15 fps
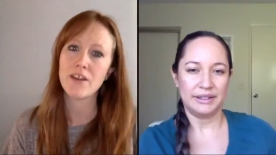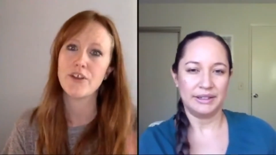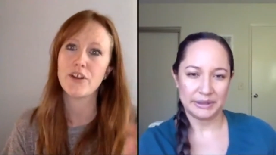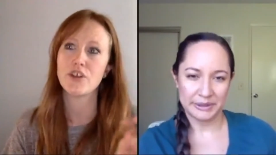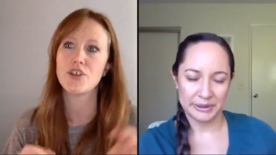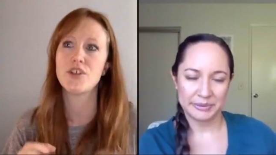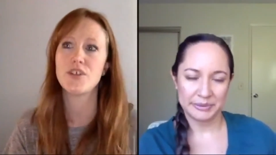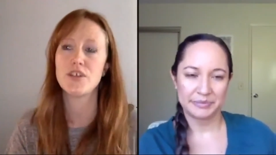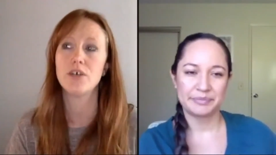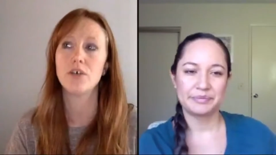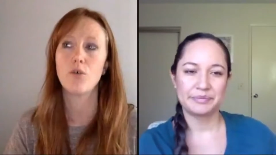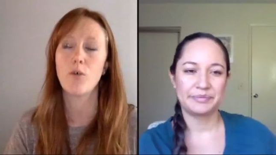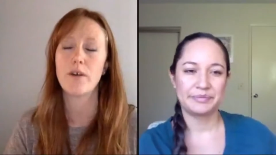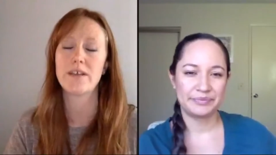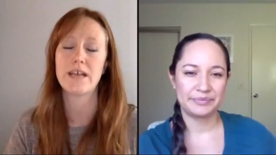Speaker 1: they're still
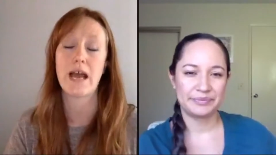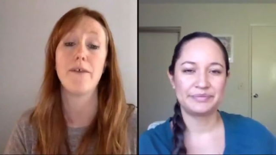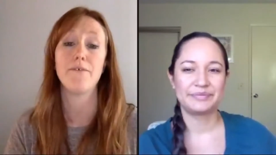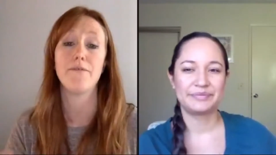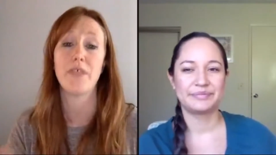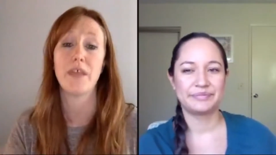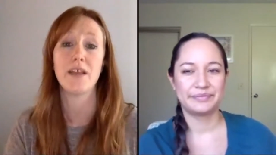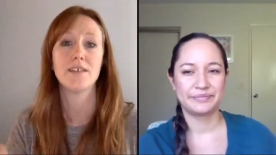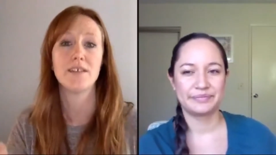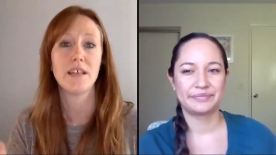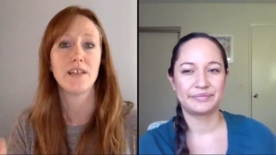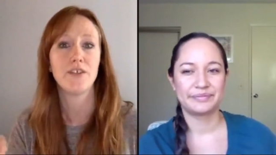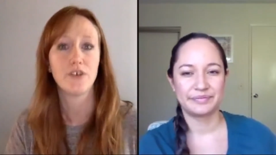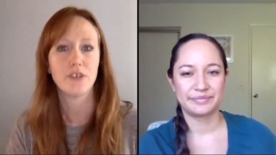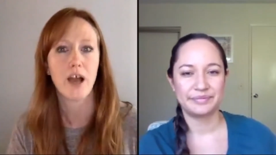going to have things
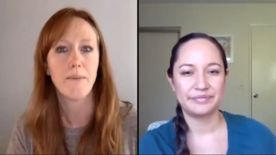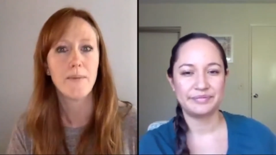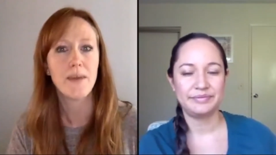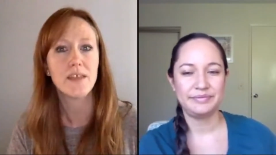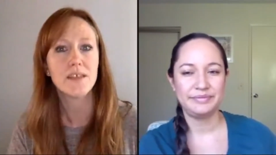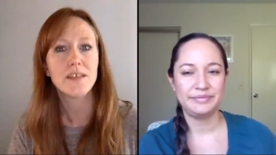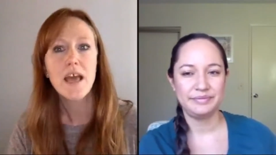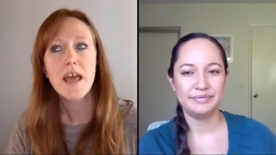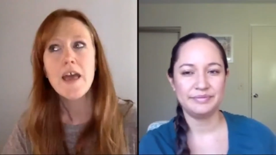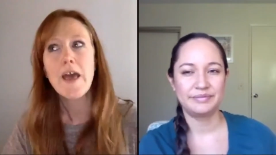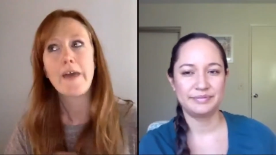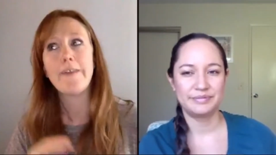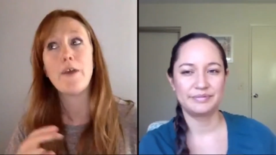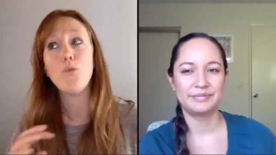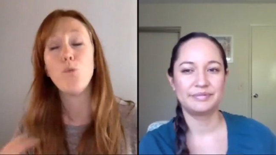in their tummies
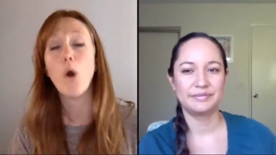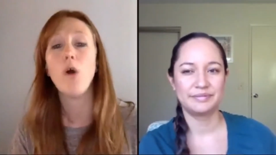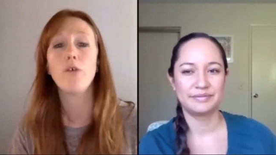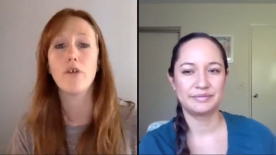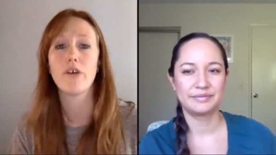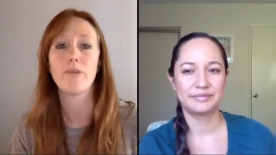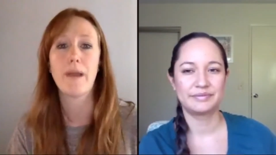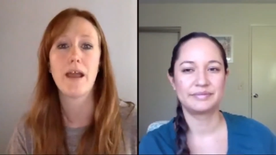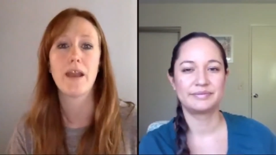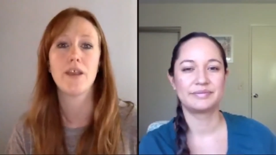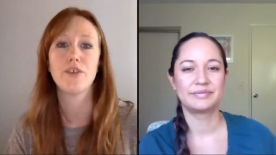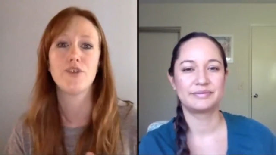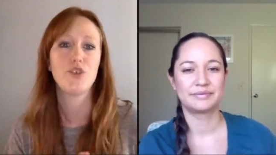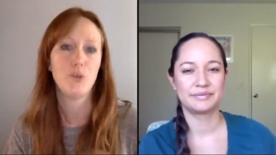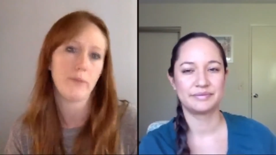and they won't go to bed
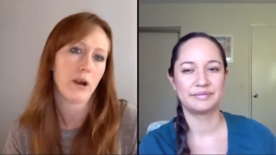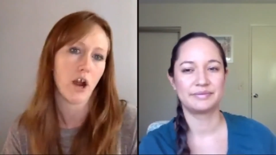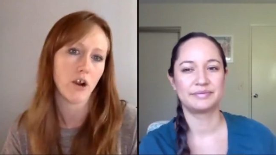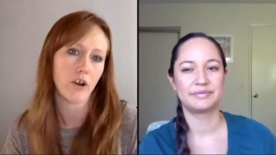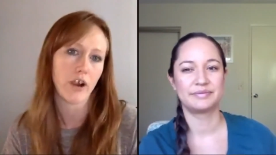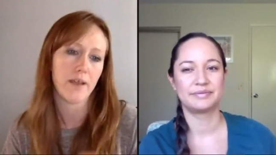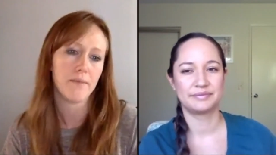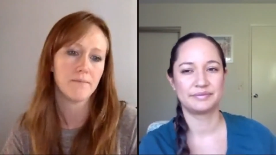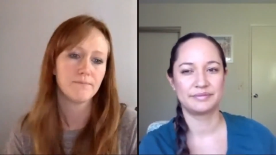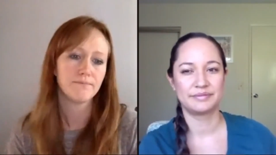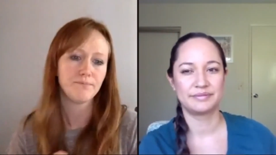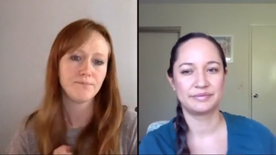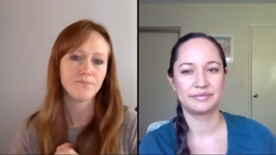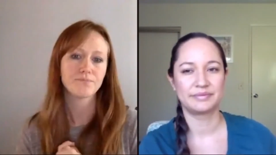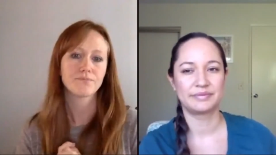super hungry.
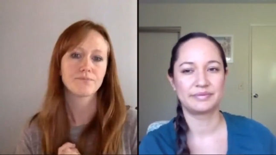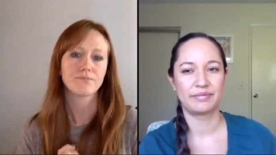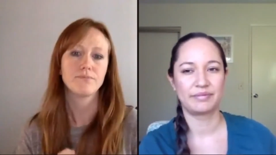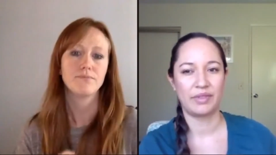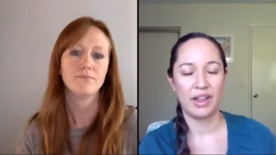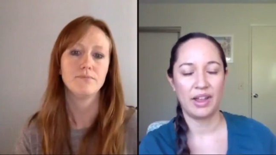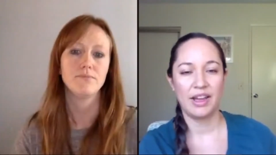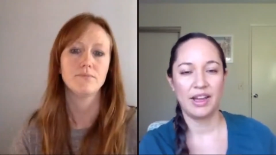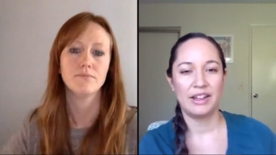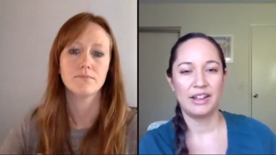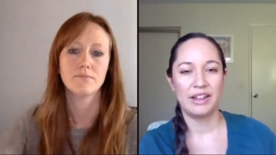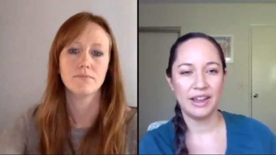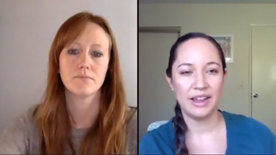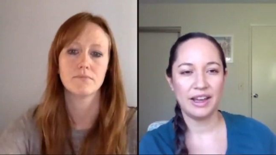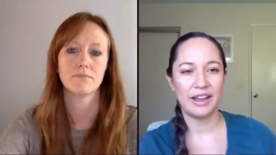
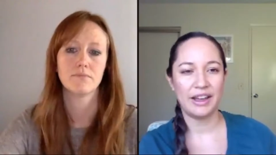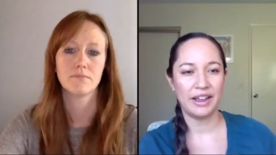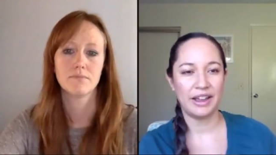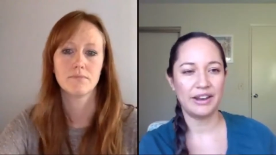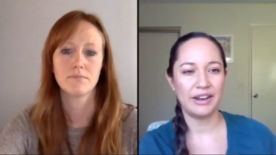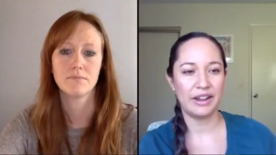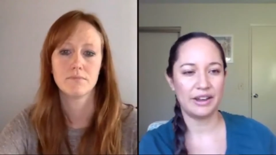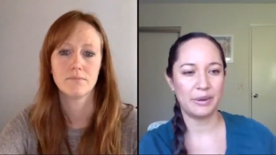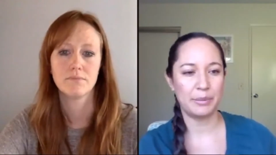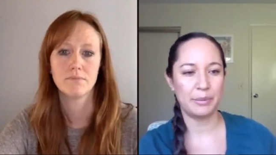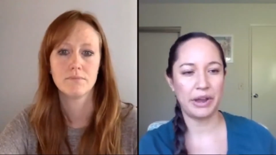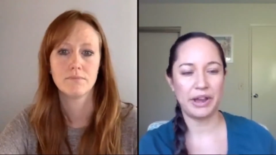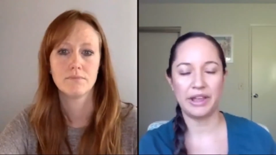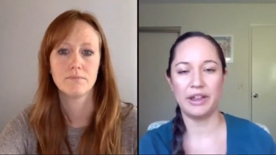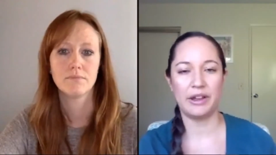
Speaker 2: Yeah, and
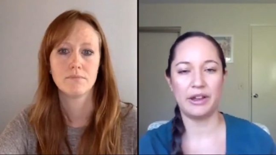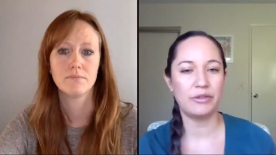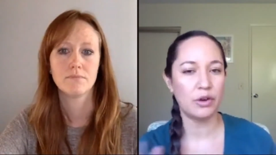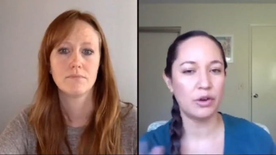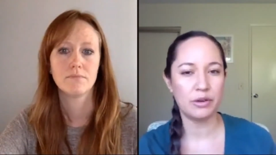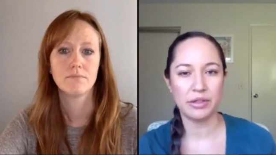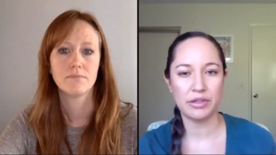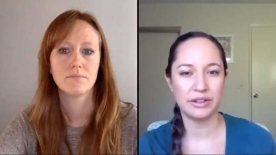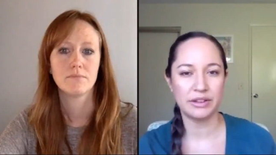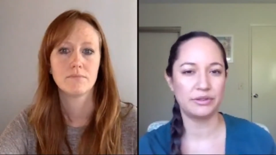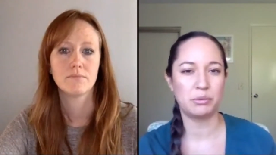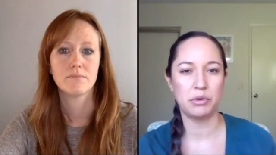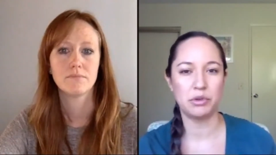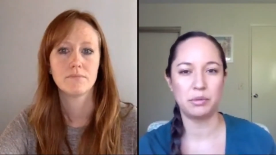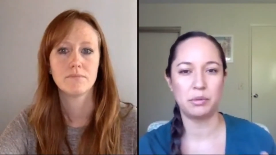um, I, have heard this
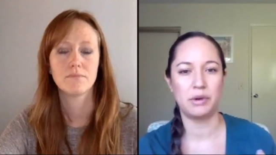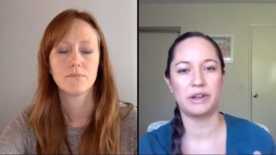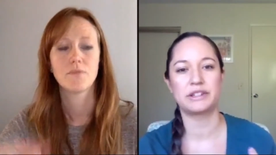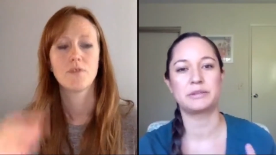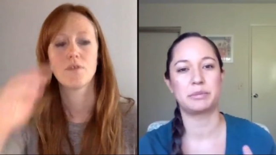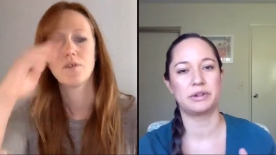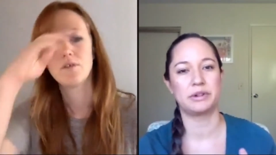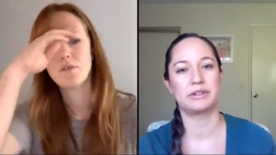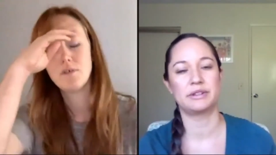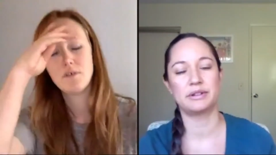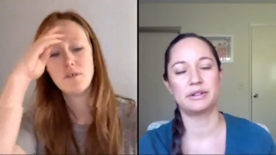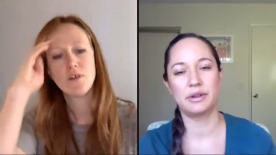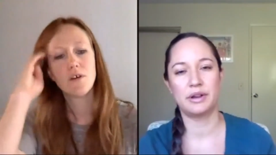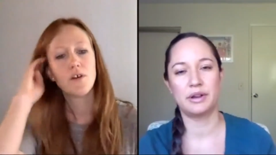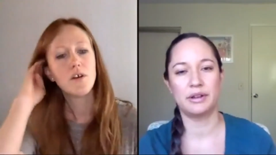from multiple experts,
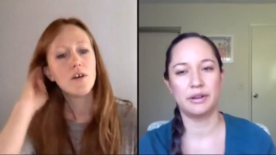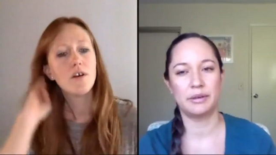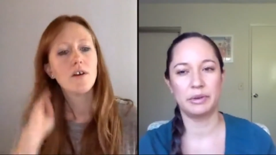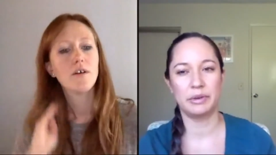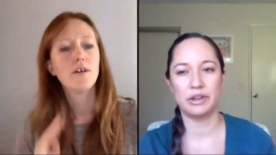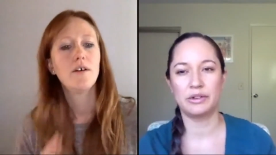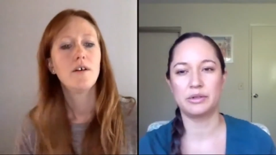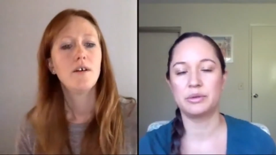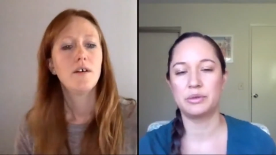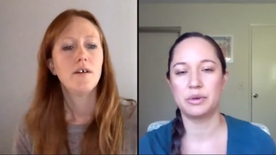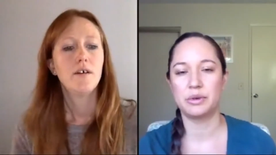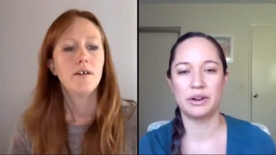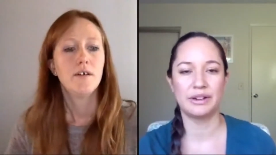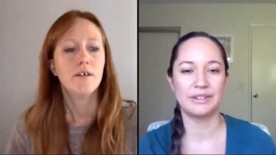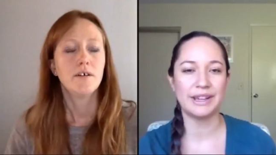uh, you know, who are
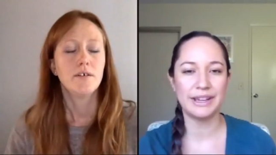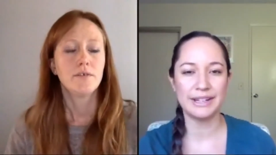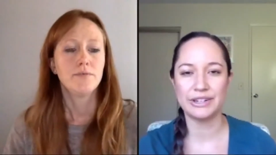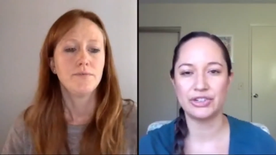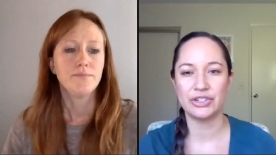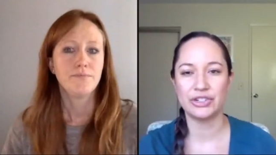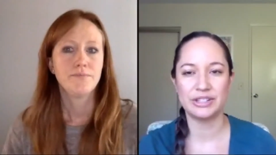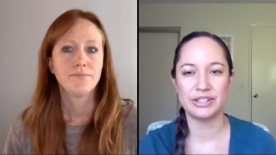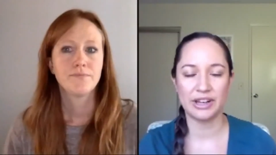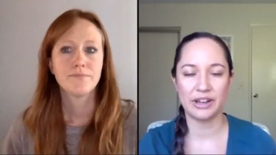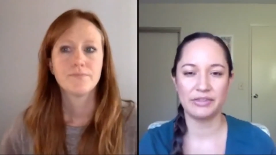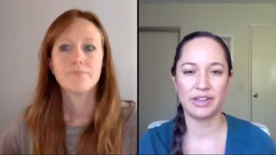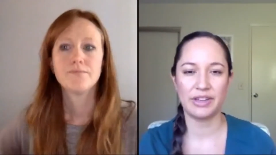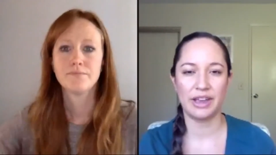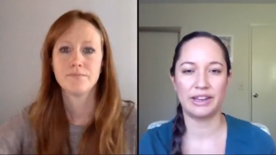dietitians and stuff,
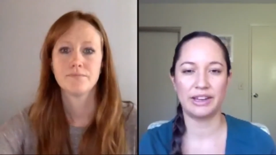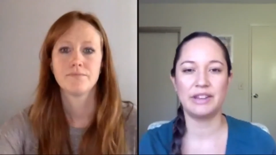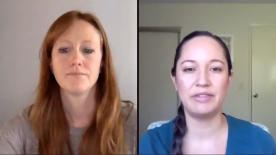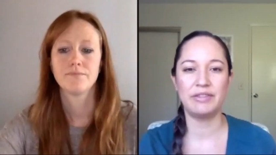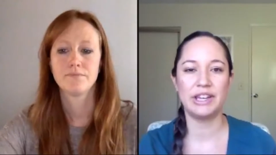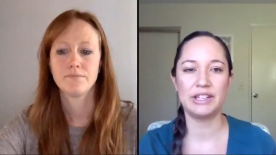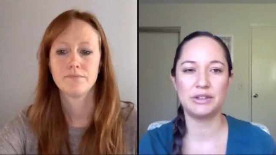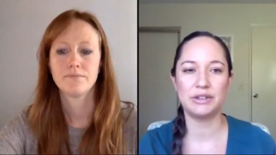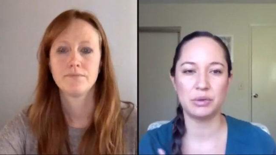that giving kids one to